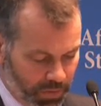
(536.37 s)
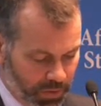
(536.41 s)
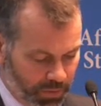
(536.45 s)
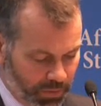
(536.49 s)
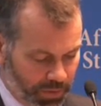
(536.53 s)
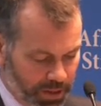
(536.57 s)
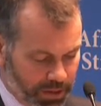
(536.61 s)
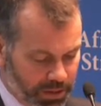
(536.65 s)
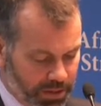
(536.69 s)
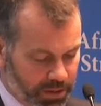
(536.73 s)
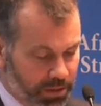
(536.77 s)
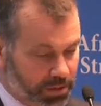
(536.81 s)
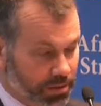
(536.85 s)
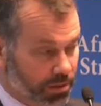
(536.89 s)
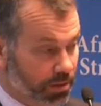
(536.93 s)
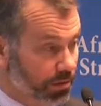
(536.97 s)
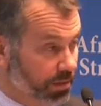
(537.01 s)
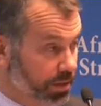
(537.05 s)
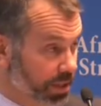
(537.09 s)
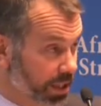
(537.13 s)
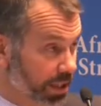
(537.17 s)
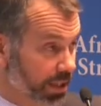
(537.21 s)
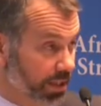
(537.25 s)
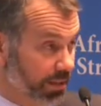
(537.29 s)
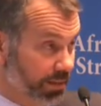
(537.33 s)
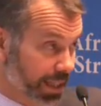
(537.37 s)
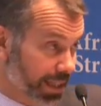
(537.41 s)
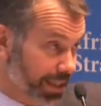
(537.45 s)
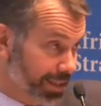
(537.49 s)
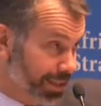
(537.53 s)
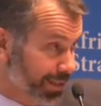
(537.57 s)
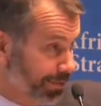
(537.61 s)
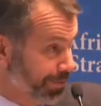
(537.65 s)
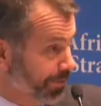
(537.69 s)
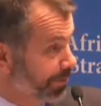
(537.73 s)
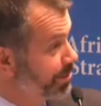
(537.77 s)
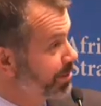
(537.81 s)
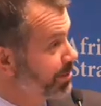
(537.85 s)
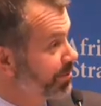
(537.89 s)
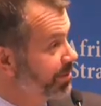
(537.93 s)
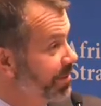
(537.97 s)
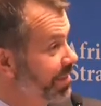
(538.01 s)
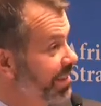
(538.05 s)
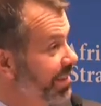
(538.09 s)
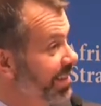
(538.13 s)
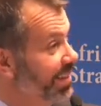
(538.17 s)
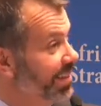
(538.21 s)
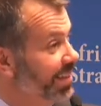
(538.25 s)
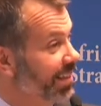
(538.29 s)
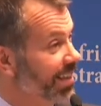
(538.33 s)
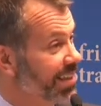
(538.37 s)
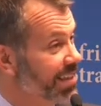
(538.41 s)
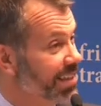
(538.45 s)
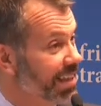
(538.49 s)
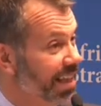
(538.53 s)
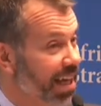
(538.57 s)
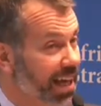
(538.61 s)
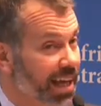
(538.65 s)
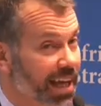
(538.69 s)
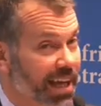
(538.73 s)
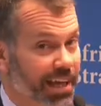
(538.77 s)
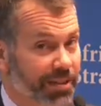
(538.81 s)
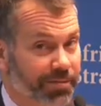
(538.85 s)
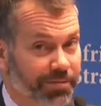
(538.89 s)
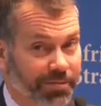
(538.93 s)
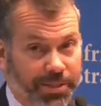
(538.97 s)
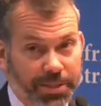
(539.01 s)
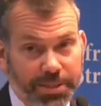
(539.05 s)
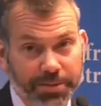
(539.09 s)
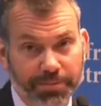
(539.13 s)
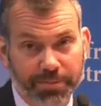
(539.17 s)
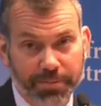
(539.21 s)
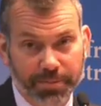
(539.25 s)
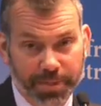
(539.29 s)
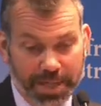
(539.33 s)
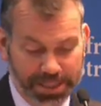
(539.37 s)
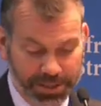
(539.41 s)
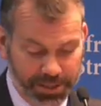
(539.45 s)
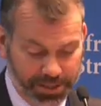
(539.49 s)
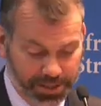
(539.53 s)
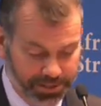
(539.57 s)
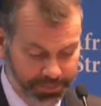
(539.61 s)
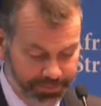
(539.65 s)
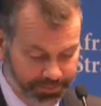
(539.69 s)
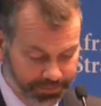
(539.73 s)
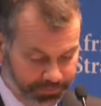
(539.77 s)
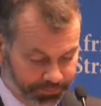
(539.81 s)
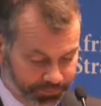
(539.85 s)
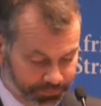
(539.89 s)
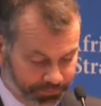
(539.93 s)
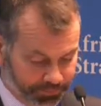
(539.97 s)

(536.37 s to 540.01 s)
We also, so D, that's the first one, D. On the I for information,